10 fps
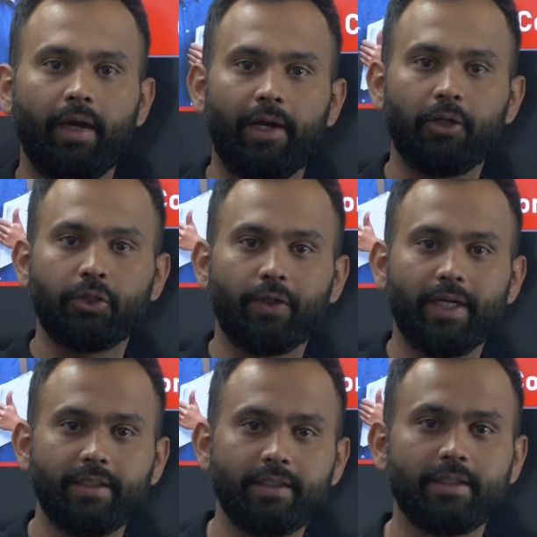Hello
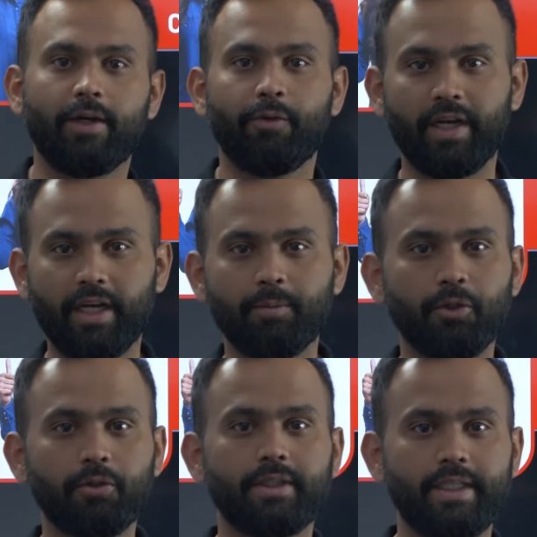students, welcome
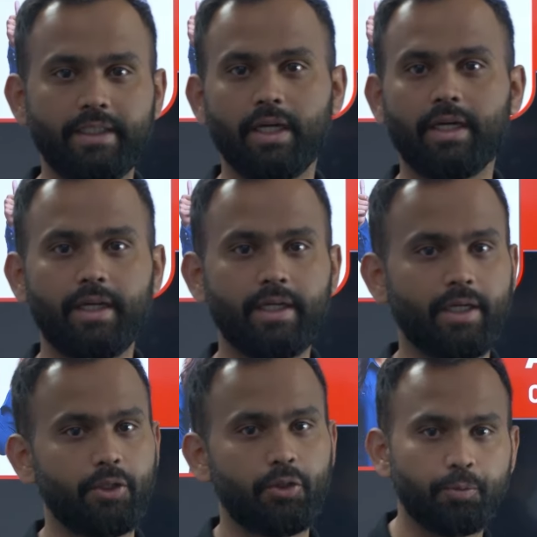to Deeksha
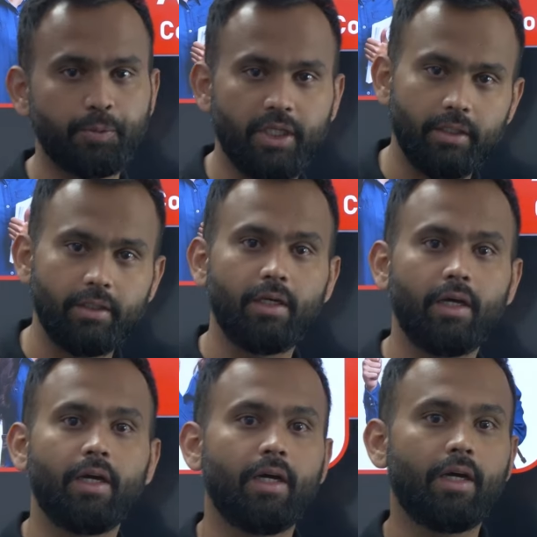Karnataka YouTube channel.
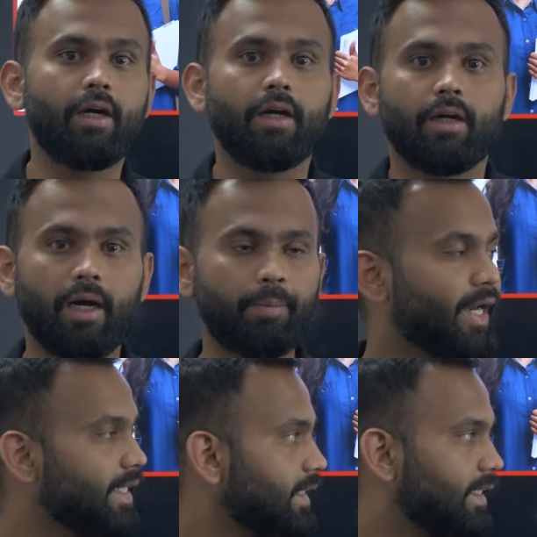
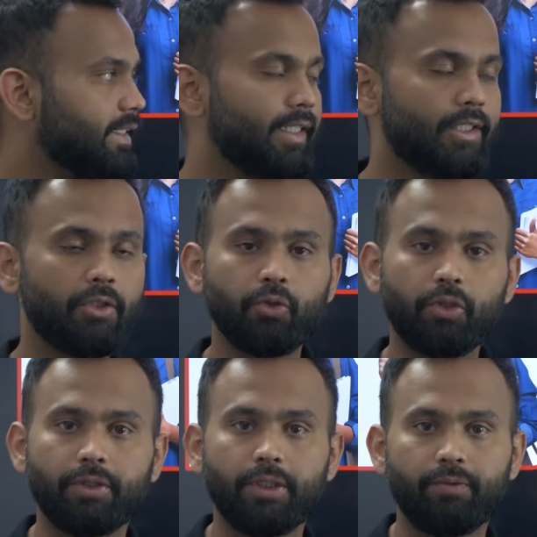Abhyas K C E T
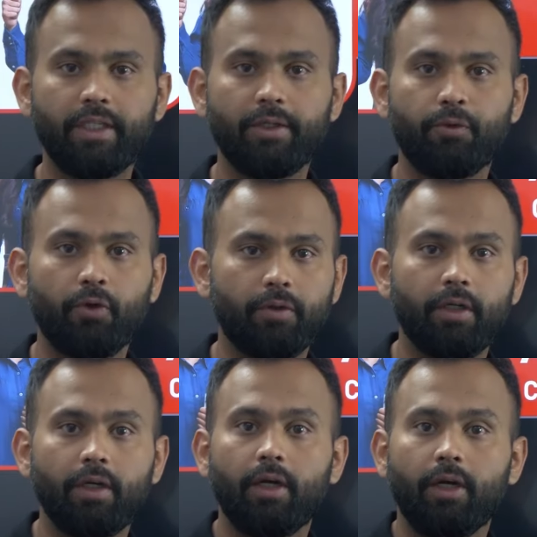twenty twenty-four
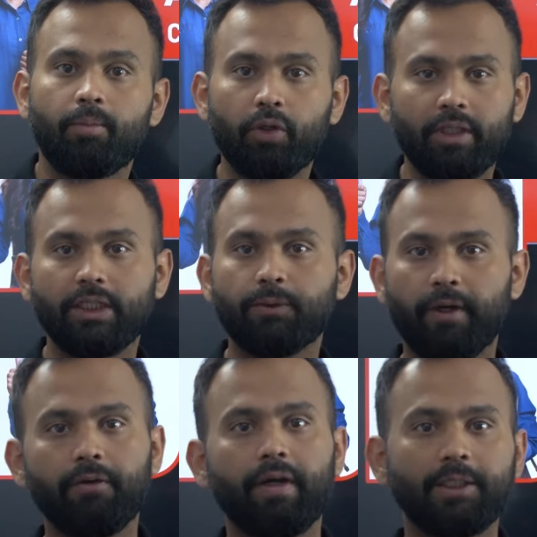Mock Test
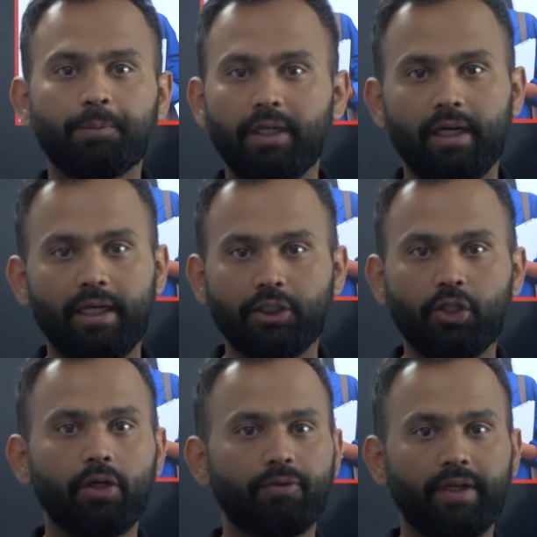five has been released
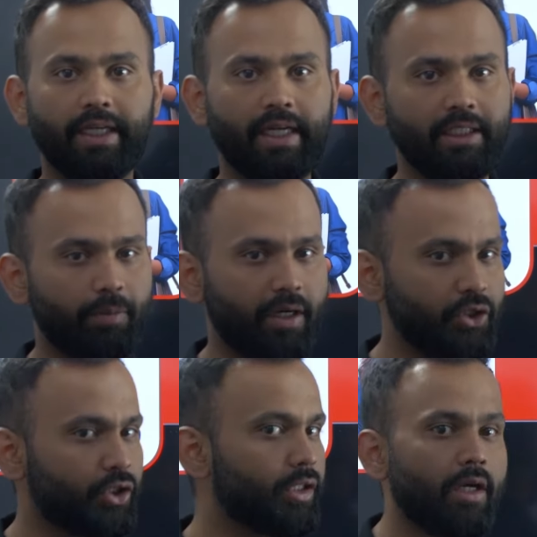on twenty-ninth
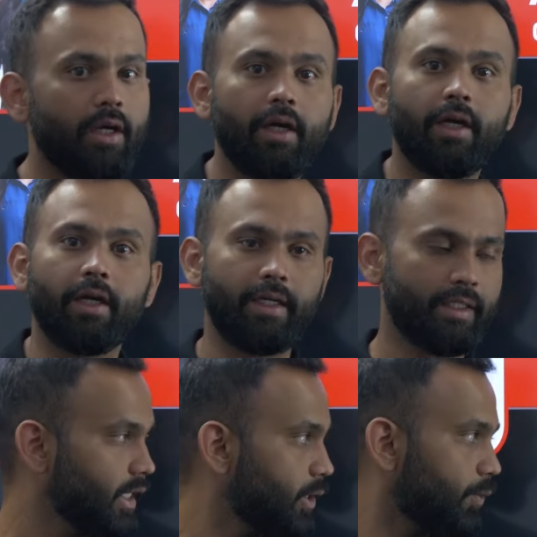March.
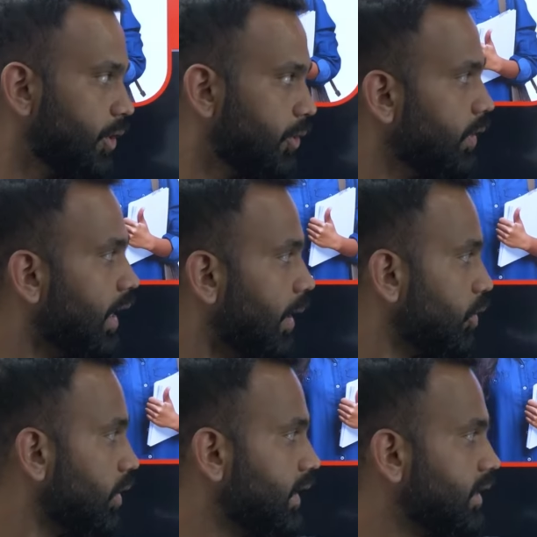In this video, I am
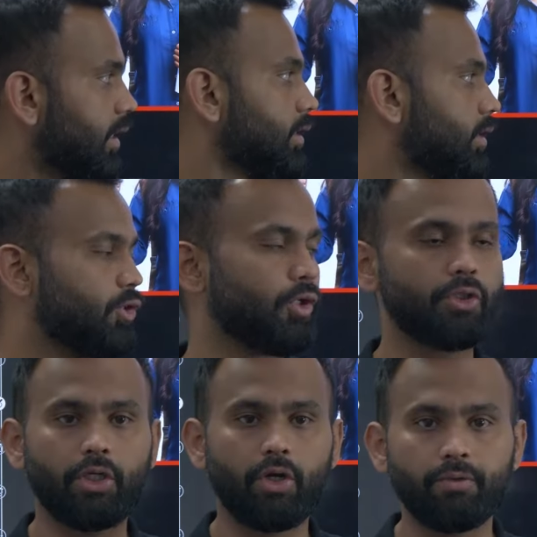going to discuss the
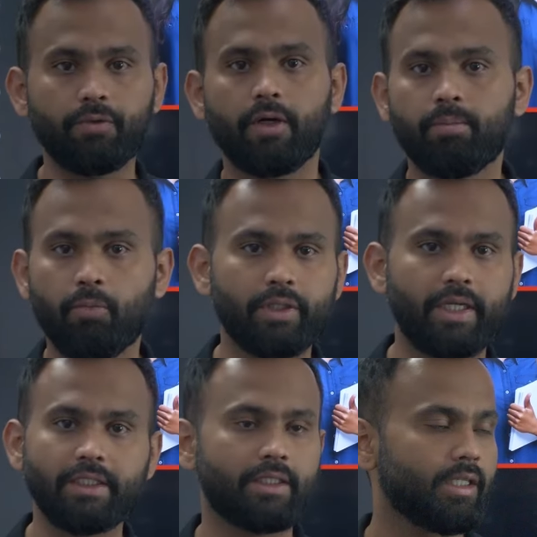solution of Mock
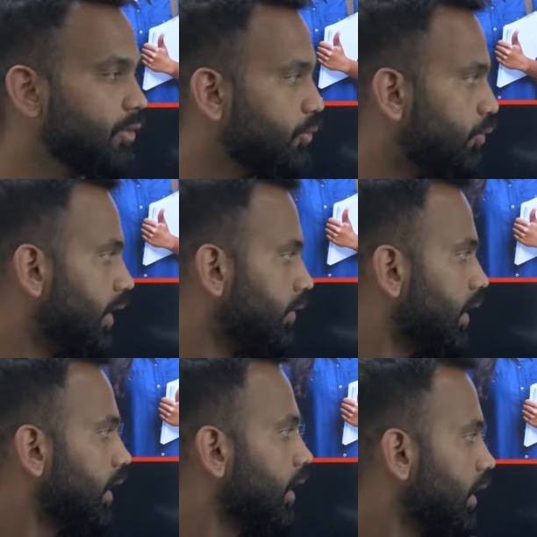Test five,
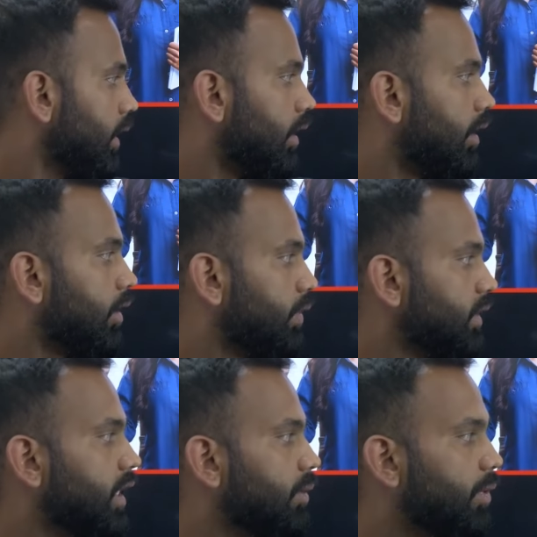uh,
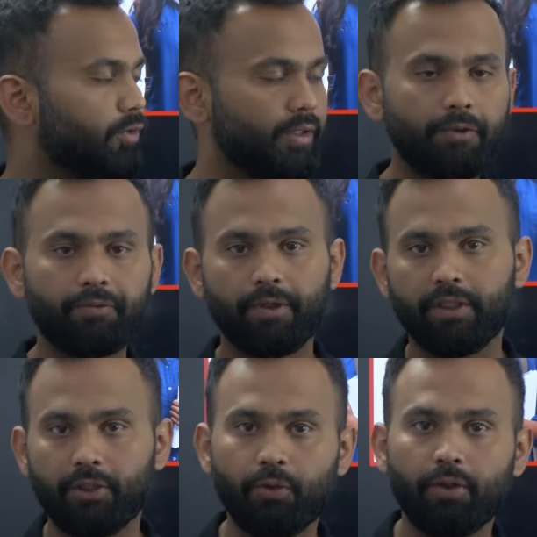question number one
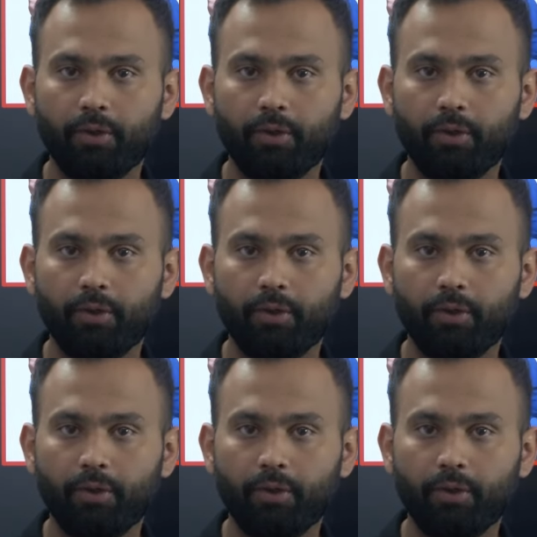fifty-one to